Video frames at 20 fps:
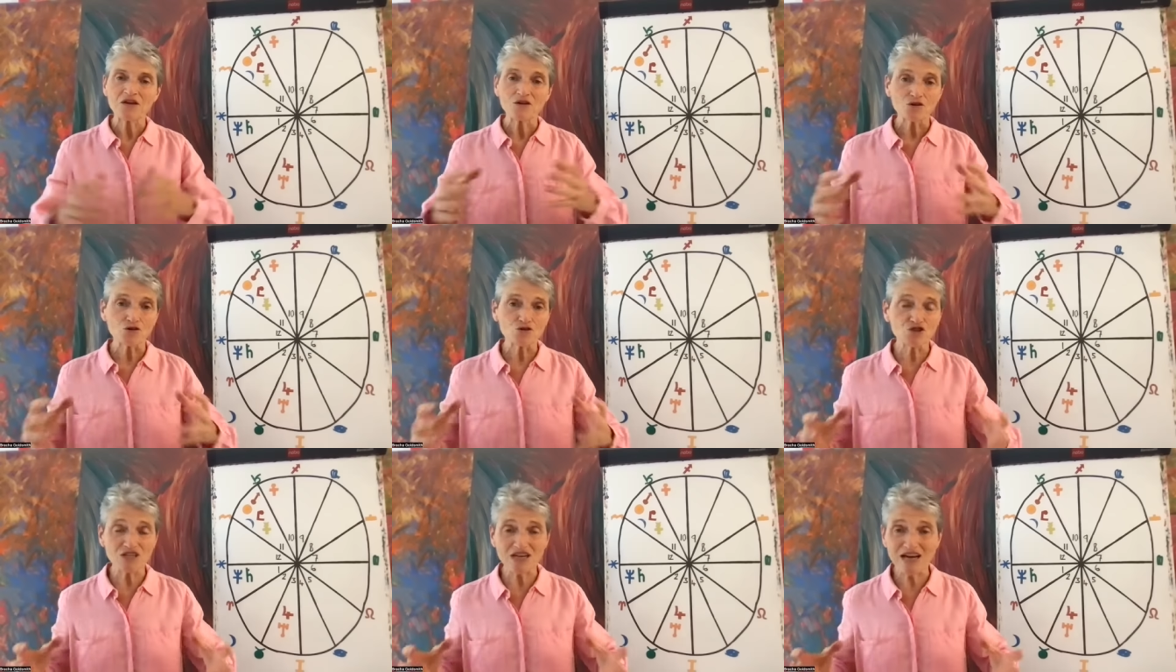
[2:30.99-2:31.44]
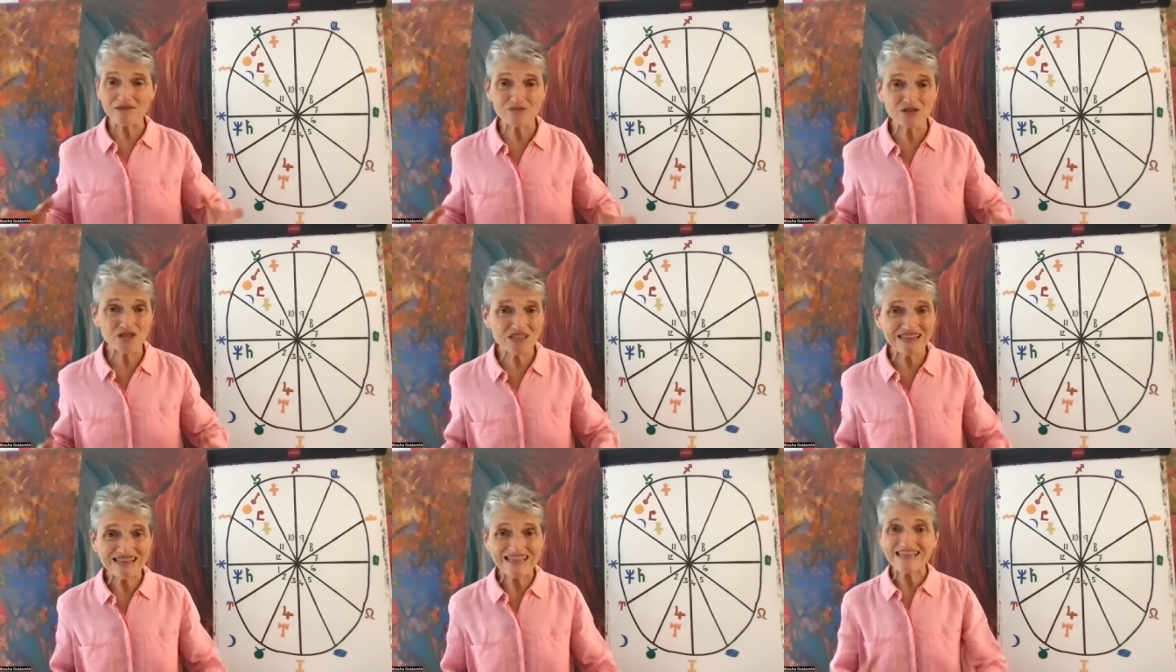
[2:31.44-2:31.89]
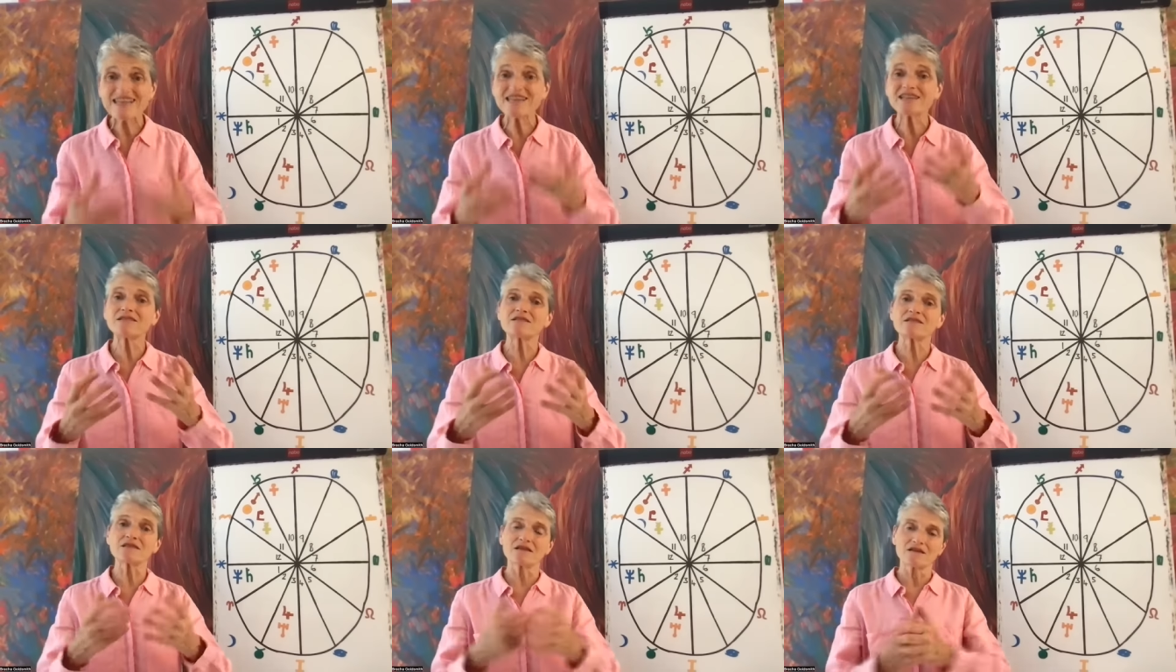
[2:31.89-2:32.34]
Good time to
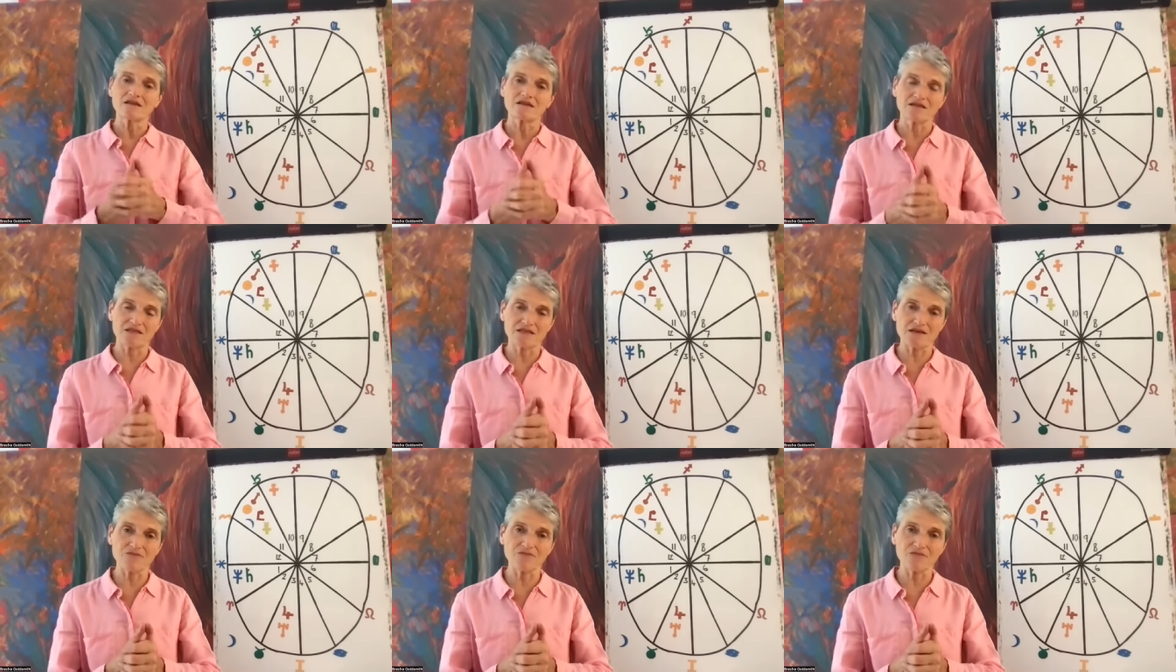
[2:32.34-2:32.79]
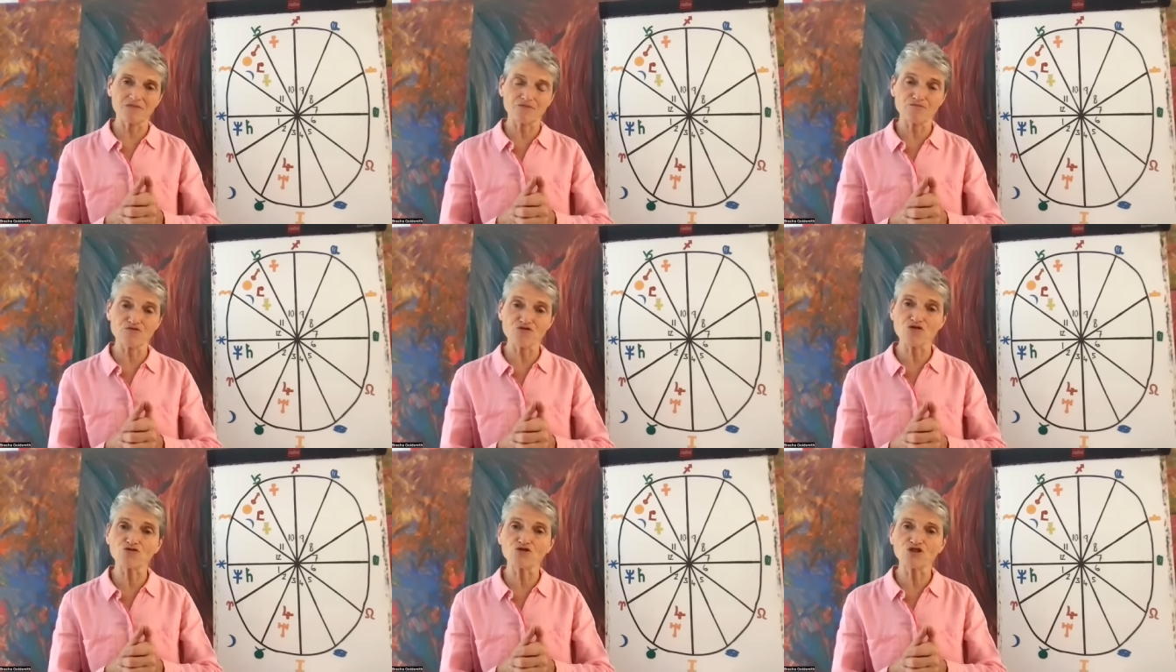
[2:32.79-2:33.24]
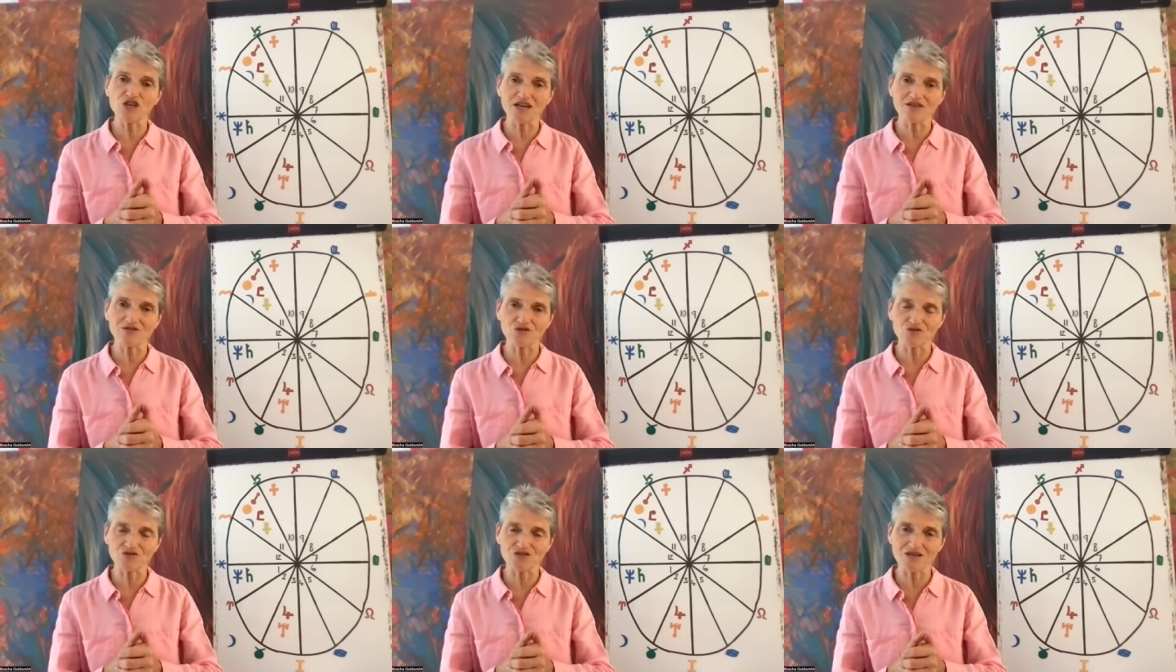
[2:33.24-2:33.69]
lead some
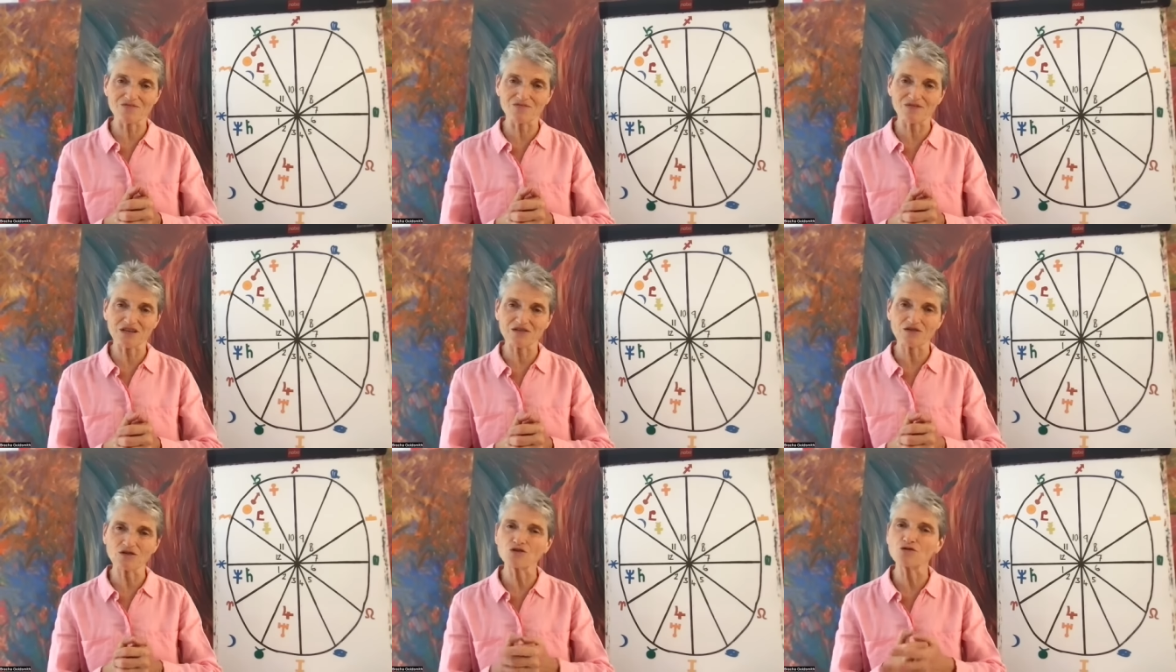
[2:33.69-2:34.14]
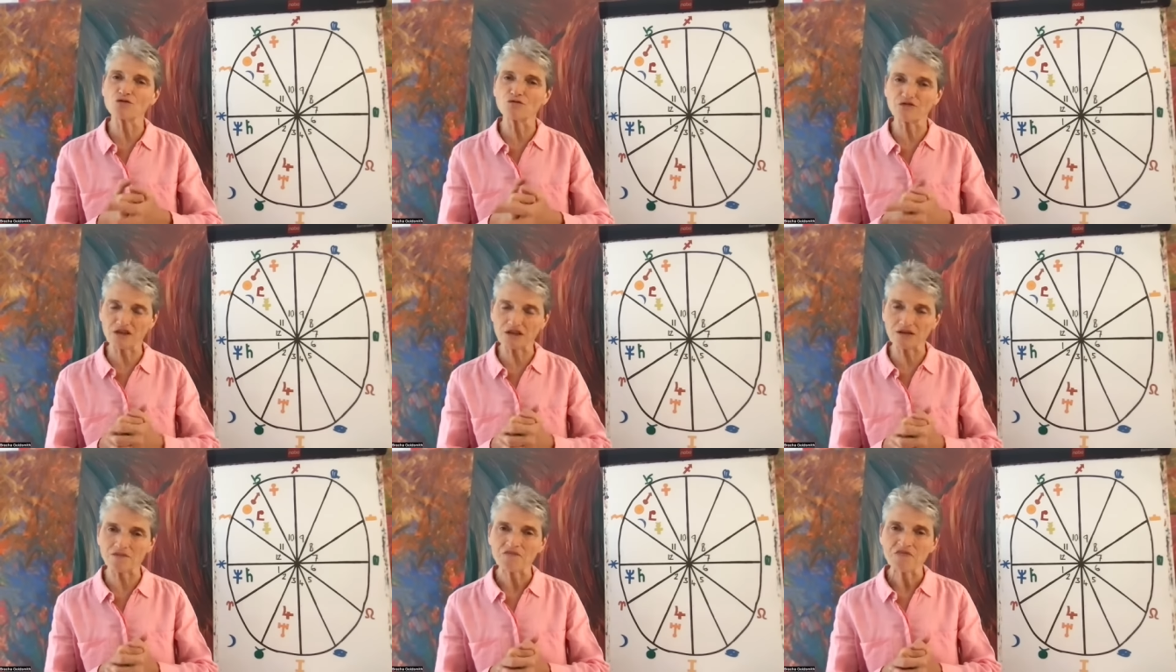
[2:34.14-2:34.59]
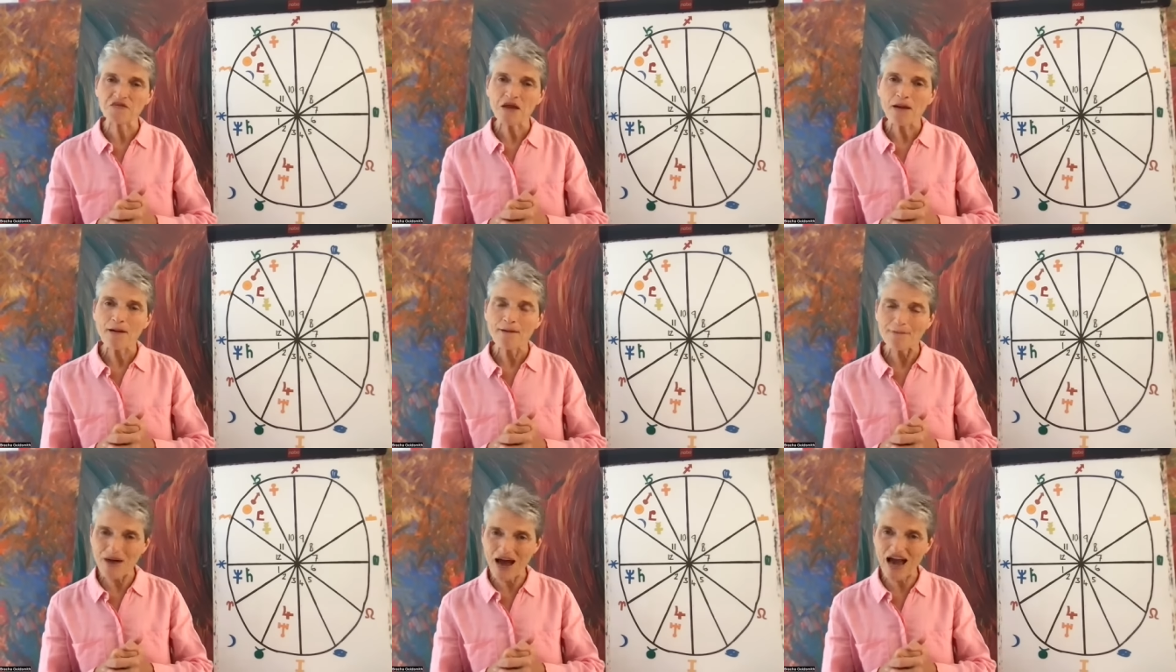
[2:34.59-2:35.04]
project or something that you feel
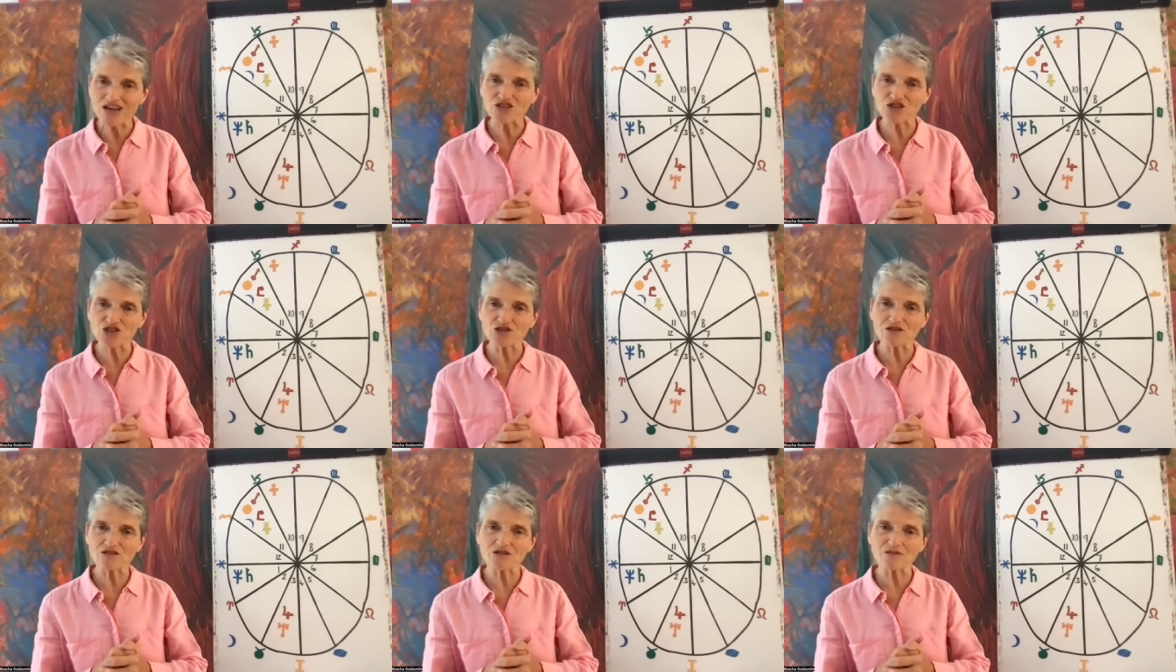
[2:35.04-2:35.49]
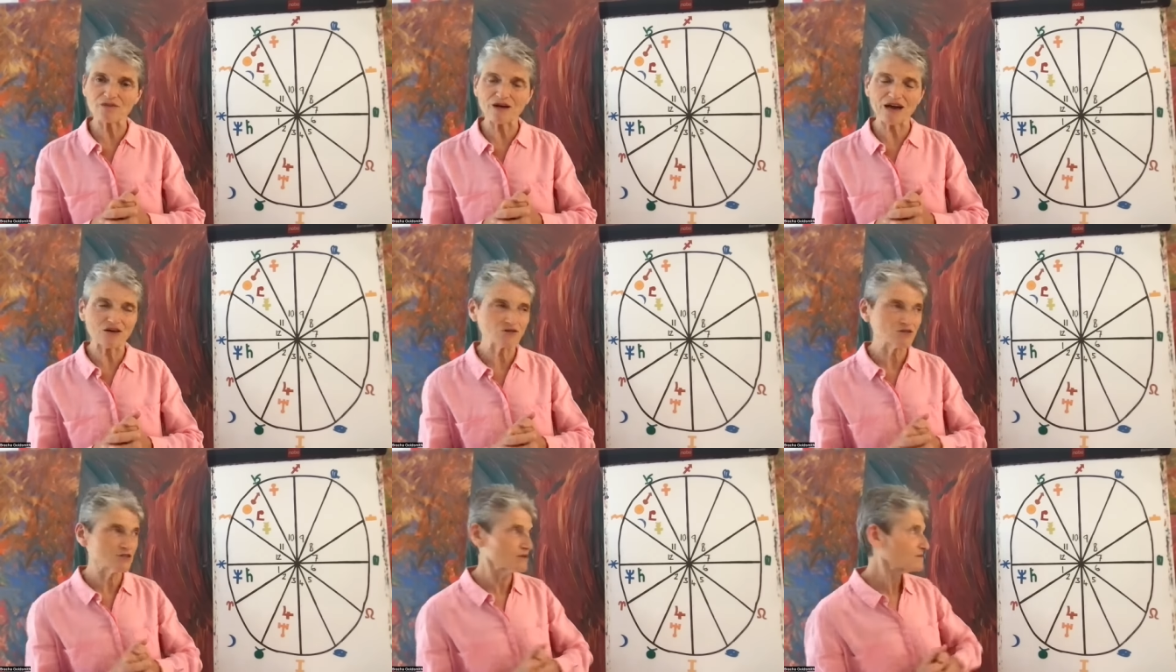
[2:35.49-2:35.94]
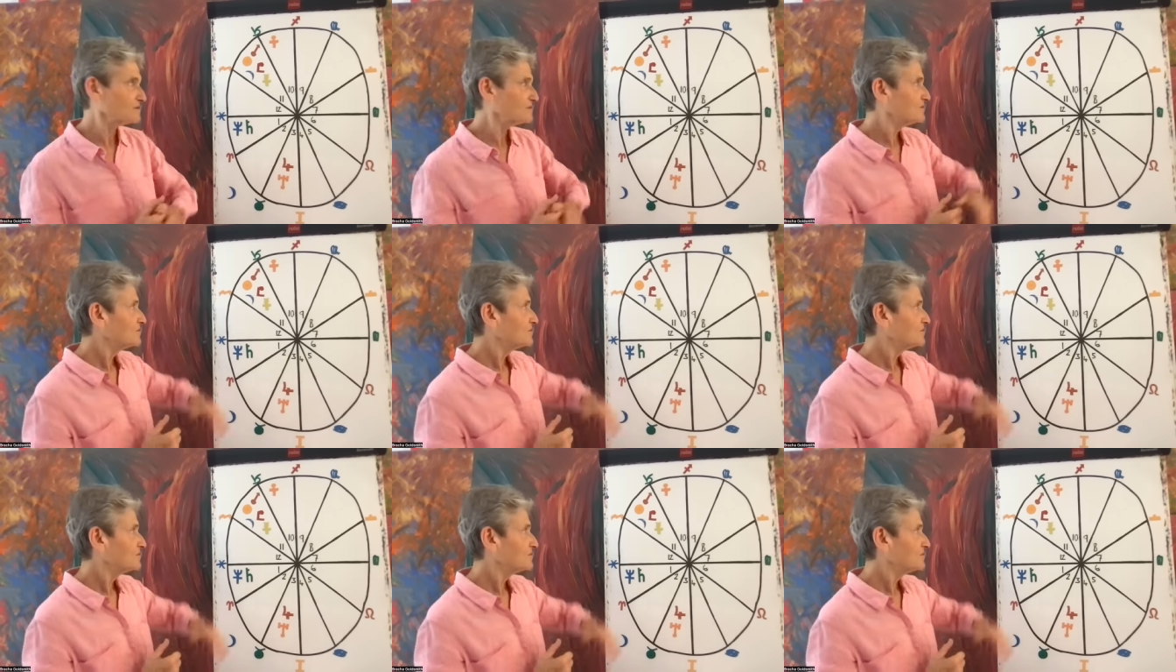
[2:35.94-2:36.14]
passionate about.